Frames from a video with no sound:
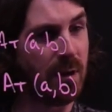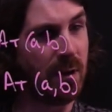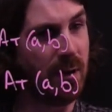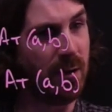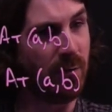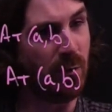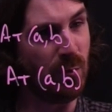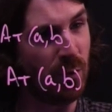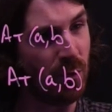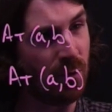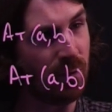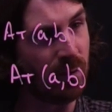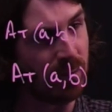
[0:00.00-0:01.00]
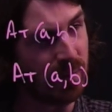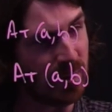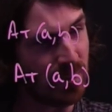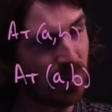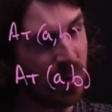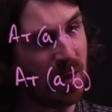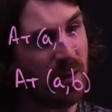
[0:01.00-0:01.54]
If you move this
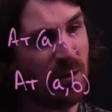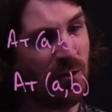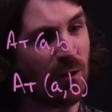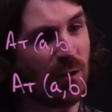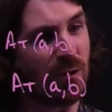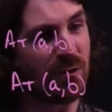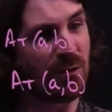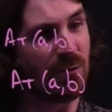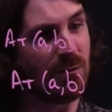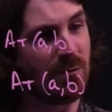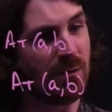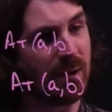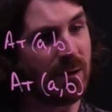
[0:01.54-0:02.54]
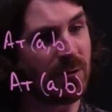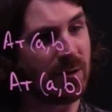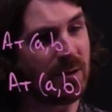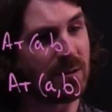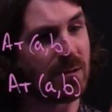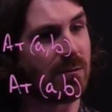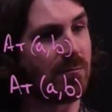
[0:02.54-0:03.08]
way, you also increase